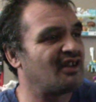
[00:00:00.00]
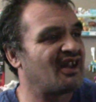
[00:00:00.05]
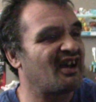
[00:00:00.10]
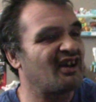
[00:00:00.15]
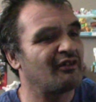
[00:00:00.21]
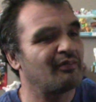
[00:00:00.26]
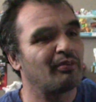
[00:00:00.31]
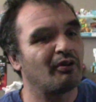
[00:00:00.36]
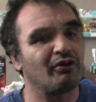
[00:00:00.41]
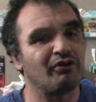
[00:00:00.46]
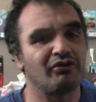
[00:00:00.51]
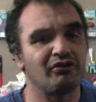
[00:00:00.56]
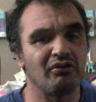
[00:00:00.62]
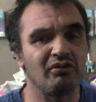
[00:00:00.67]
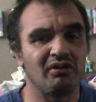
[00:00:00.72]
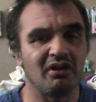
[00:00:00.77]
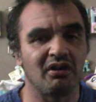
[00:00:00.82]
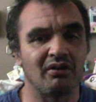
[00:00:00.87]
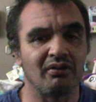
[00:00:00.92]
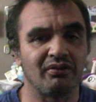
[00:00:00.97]
and Hasbro
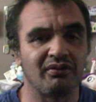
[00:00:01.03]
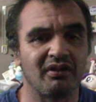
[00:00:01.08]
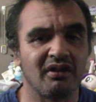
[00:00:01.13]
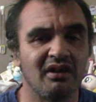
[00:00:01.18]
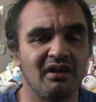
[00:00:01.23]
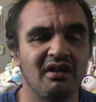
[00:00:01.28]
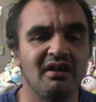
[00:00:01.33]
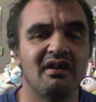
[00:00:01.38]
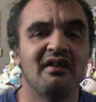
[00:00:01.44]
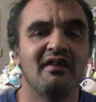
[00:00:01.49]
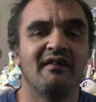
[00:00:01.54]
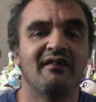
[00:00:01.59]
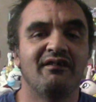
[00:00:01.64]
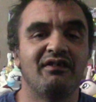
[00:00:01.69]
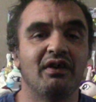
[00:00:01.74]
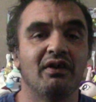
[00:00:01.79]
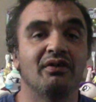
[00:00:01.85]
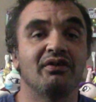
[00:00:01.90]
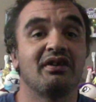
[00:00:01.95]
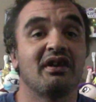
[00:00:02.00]
Studios,
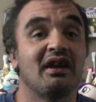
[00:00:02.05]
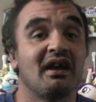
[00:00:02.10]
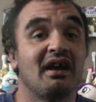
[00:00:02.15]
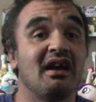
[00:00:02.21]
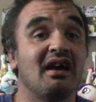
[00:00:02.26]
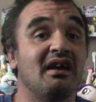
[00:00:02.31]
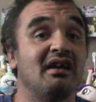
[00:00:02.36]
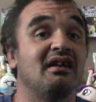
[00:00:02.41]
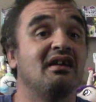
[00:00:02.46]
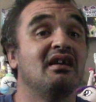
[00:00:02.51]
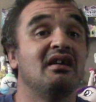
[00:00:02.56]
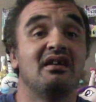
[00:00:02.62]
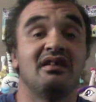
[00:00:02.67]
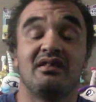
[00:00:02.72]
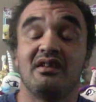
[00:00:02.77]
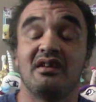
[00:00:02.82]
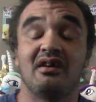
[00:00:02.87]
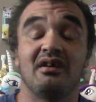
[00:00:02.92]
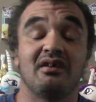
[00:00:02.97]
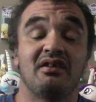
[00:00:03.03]
feels, hey,
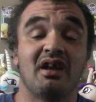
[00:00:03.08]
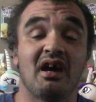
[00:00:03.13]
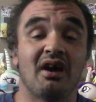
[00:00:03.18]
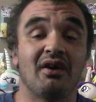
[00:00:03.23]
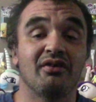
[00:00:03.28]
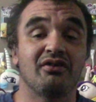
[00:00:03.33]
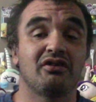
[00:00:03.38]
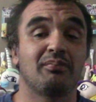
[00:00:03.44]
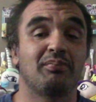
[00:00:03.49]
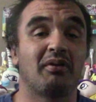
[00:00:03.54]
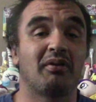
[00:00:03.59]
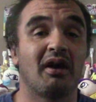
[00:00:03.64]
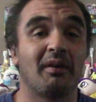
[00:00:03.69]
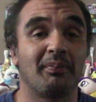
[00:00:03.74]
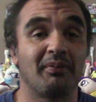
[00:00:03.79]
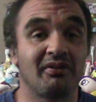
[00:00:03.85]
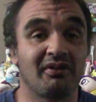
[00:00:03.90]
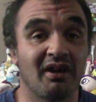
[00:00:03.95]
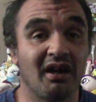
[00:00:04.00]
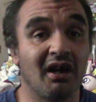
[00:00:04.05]
now is the
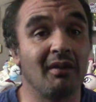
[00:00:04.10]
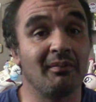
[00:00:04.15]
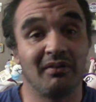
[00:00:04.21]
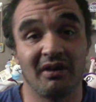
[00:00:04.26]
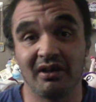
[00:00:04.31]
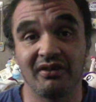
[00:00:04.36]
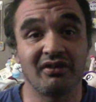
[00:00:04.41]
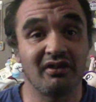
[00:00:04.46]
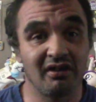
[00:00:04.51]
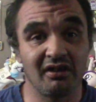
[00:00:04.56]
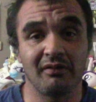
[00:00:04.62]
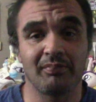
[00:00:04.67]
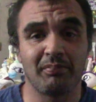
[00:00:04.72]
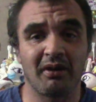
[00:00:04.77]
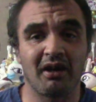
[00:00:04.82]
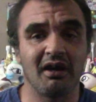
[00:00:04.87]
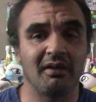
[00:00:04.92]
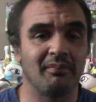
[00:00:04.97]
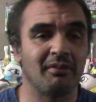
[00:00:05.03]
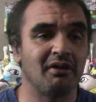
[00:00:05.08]
proper time. Yes, it is
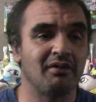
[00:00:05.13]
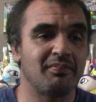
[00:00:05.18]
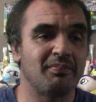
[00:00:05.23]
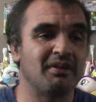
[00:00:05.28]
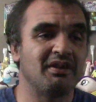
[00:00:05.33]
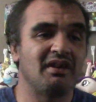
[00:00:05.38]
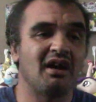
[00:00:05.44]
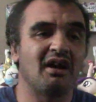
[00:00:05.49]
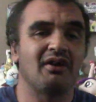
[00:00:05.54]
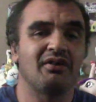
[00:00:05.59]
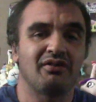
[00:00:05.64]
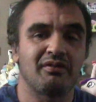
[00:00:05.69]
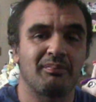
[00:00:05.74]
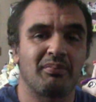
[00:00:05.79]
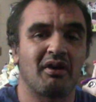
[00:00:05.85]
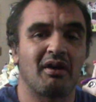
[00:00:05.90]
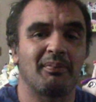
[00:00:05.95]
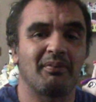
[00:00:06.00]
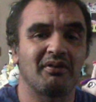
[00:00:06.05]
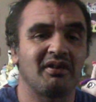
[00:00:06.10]
Pride Month, but now is the
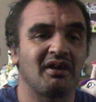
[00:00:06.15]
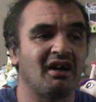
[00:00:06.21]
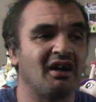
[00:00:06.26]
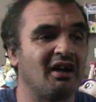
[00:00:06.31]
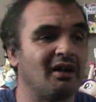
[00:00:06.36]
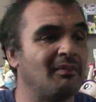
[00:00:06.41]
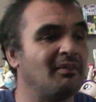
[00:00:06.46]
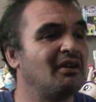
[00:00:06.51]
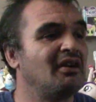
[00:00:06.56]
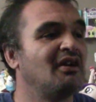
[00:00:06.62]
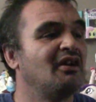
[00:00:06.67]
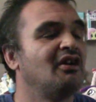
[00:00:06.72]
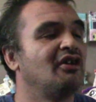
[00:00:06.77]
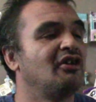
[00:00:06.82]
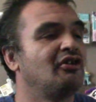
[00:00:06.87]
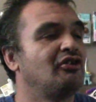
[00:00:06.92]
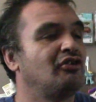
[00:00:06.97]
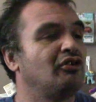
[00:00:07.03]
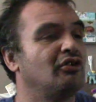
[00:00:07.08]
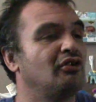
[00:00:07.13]
proper time
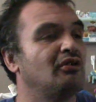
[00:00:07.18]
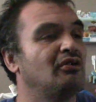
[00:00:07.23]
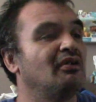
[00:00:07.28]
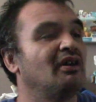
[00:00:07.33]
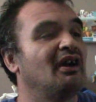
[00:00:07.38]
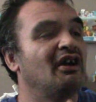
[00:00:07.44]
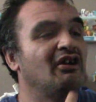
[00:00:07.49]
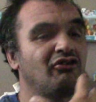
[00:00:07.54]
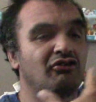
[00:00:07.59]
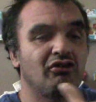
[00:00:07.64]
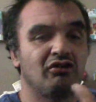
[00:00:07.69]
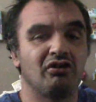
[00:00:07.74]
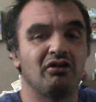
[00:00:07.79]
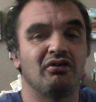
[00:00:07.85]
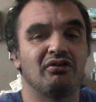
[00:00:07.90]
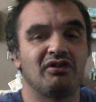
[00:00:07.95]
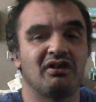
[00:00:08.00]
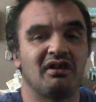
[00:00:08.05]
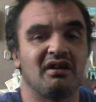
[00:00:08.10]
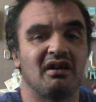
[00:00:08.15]
to
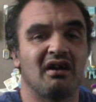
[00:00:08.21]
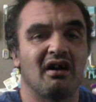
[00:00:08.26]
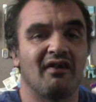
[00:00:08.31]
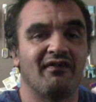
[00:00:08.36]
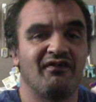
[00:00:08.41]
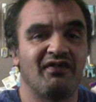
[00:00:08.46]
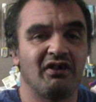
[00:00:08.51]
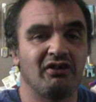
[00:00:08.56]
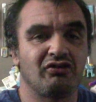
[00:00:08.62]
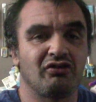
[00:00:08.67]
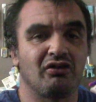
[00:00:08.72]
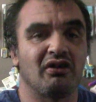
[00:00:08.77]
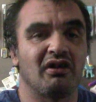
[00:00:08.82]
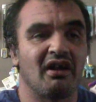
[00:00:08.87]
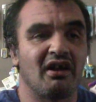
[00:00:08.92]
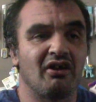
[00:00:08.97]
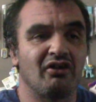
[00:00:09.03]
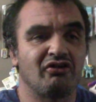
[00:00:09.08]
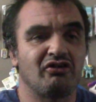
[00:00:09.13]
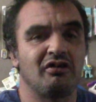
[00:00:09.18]
introduce an official
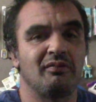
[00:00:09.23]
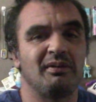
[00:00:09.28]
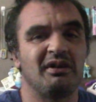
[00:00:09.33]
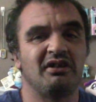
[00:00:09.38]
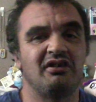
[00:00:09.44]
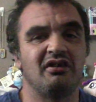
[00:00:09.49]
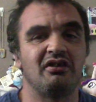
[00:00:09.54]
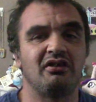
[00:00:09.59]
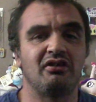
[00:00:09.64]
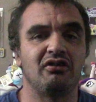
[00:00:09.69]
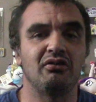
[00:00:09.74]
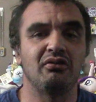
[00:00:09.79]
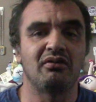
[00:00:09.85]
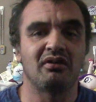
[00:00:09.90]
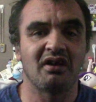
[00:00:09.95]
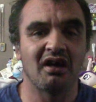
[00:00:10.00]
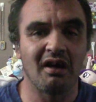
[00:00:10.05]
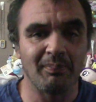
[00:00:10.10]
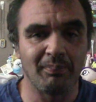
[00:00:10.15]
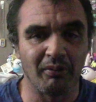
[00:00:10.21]
L G B T Q
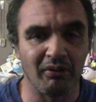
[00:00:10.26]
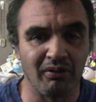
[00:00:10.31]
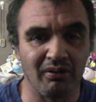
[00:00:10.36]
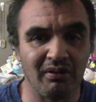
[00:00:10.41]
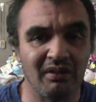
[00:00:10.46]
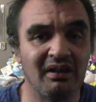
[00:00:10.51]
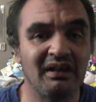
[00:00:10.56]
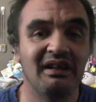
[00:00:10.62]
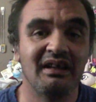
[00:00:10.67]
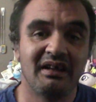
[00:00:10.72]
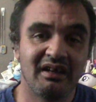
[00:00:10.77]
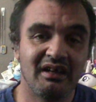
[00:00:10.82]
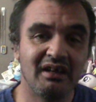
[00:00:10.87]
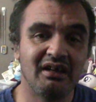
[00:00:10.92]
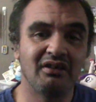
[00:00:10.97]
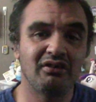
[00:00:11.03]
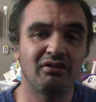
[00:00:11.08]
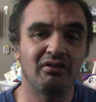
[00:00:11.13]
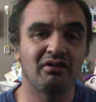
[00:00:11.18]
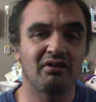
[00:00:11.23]
couple
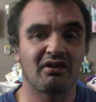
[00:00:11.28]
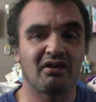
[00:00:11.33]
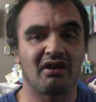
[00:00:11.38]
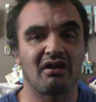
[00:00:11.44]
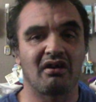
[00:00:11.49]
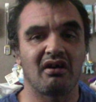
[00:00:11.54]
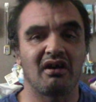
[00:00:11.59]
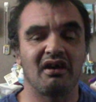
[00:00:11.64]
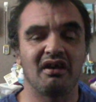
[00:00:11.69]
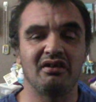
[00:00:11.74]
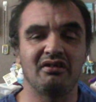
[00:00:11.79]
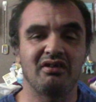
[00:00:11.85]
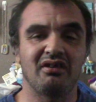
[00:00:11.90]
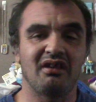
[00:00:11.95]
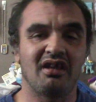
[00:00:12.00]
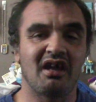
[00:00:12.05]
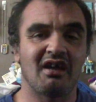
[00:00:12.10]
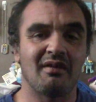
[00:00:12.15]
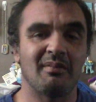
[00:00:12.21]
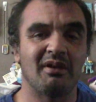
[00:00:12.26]
into the into
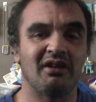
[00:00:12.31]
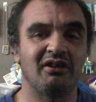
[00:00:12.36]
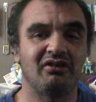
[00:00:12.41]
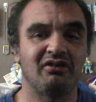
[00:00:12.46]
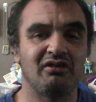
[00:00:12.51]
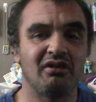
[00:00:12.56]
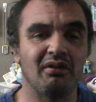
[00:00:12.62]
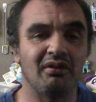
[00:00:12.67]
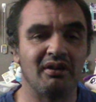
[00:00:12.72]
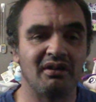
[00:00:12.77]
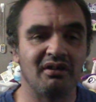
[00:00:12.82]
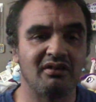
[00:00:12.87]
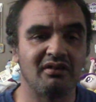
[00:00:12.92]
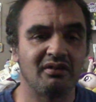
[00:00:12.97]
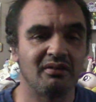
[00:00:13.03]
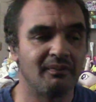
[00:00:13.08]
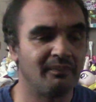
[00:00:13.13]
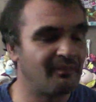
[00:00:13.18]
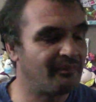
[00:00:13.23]
the animated series.